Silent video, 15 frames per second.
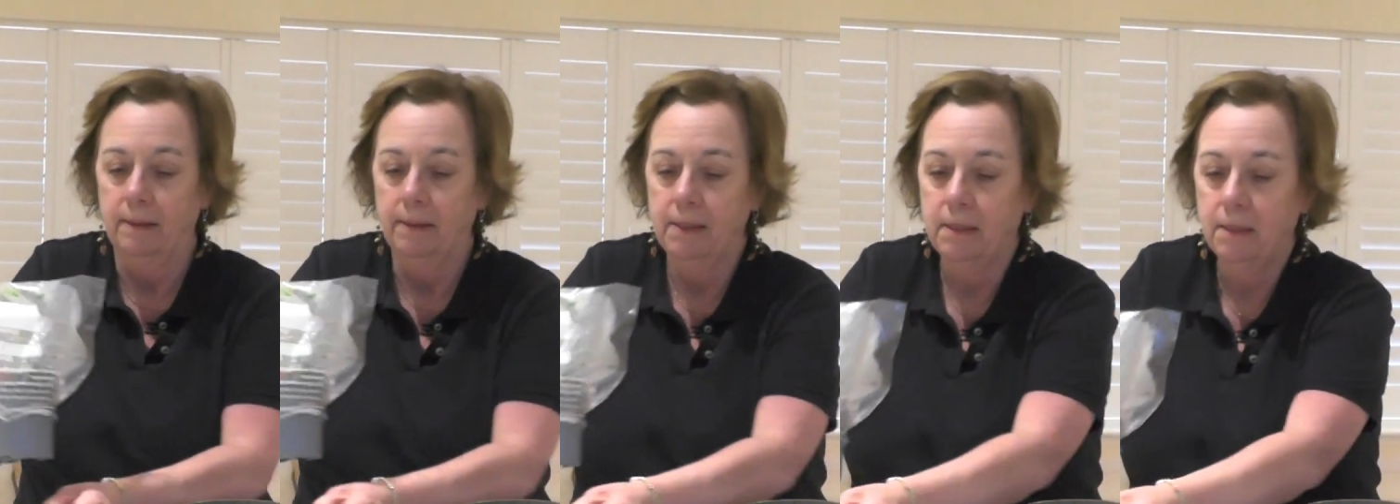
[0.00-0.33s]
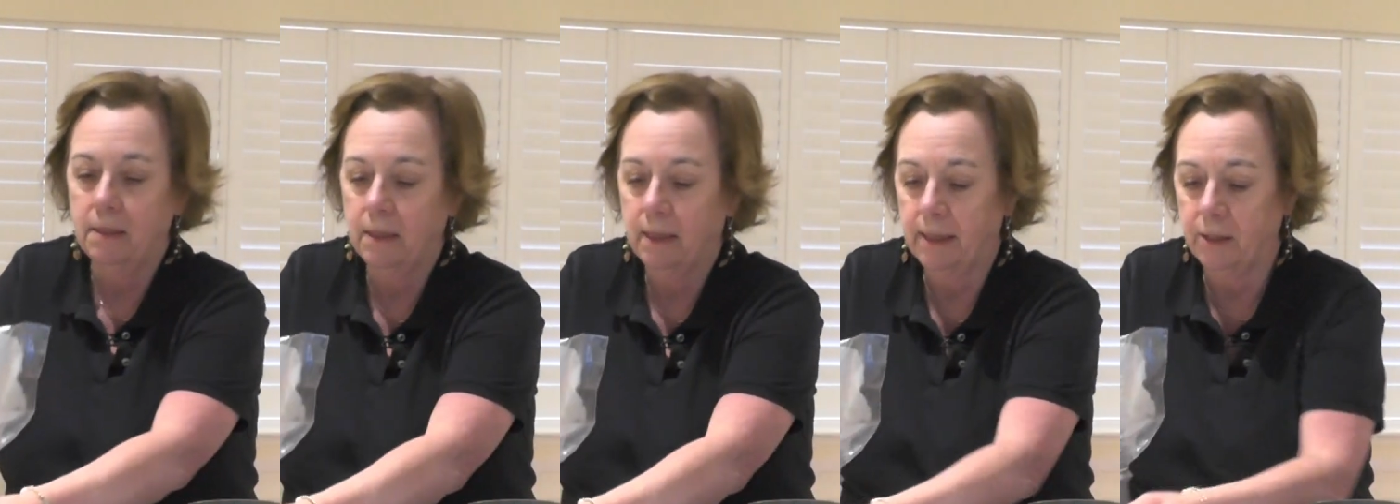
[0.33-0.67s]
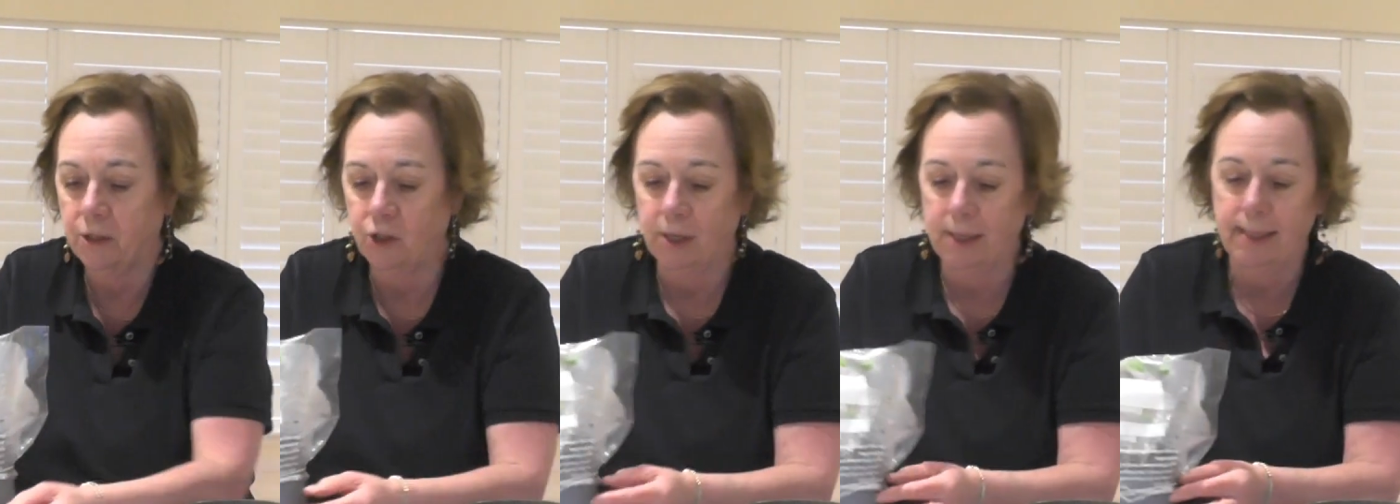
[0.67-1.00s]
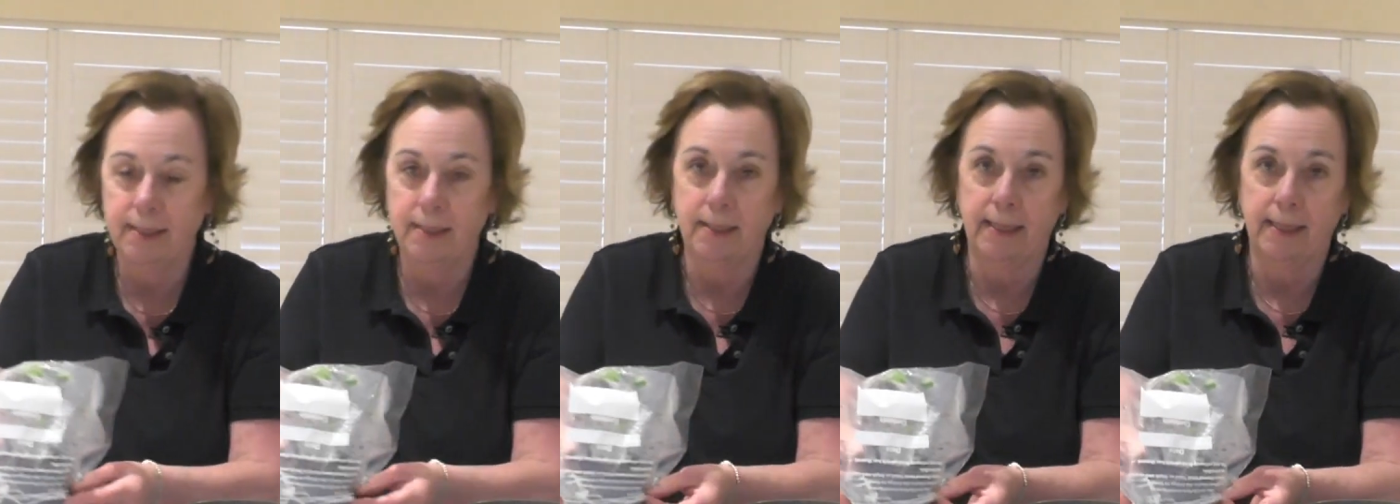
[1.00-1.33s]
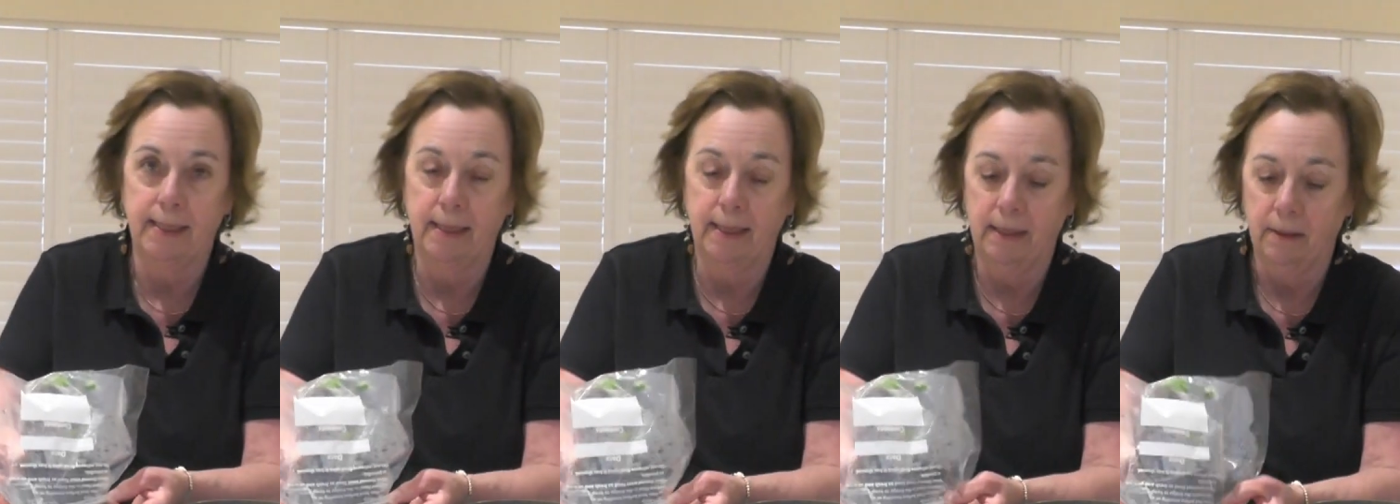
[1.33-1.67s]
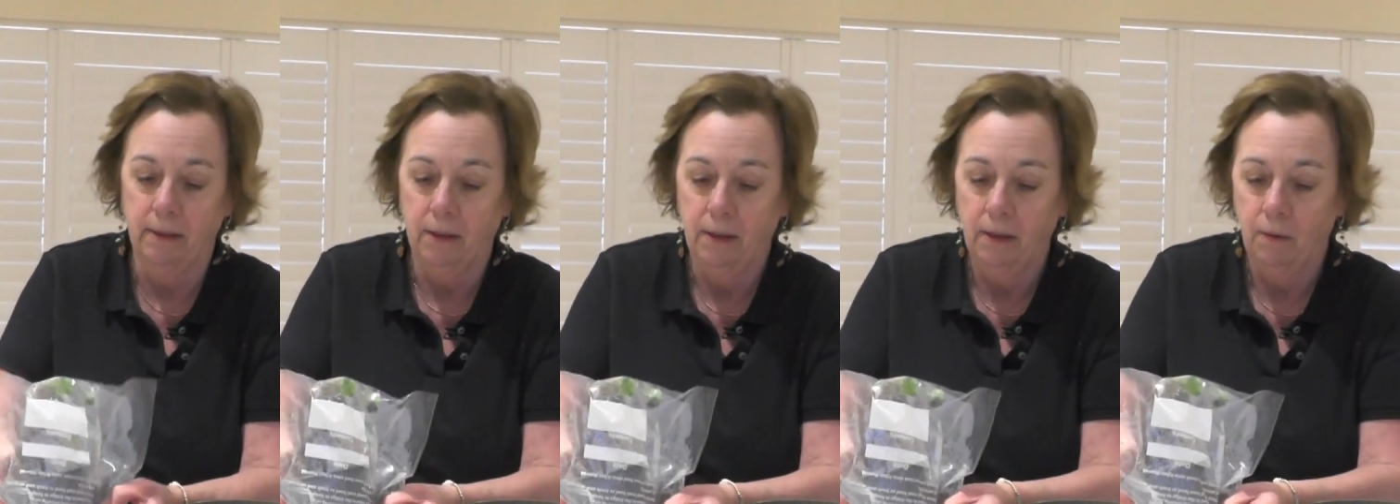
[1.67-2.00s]
This is a chilli seedling
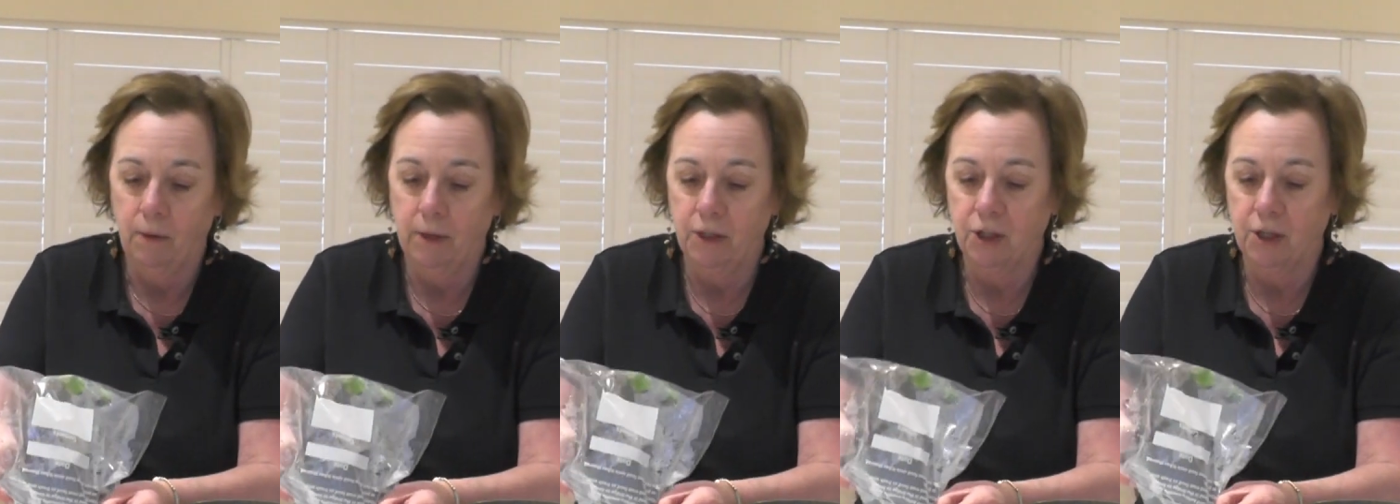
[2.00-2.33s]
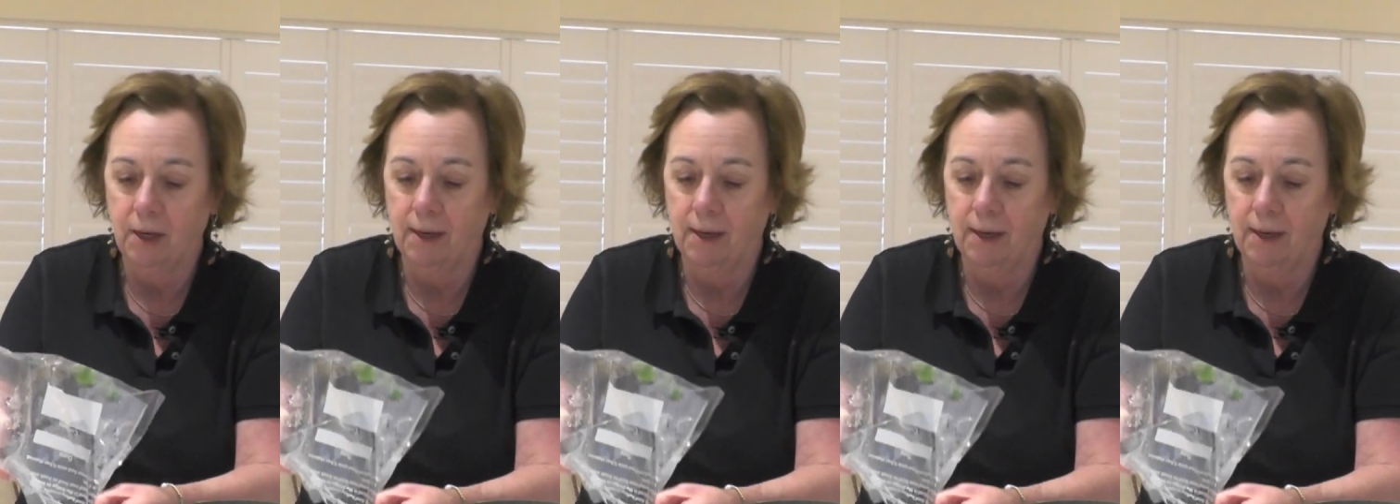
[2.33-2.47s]
which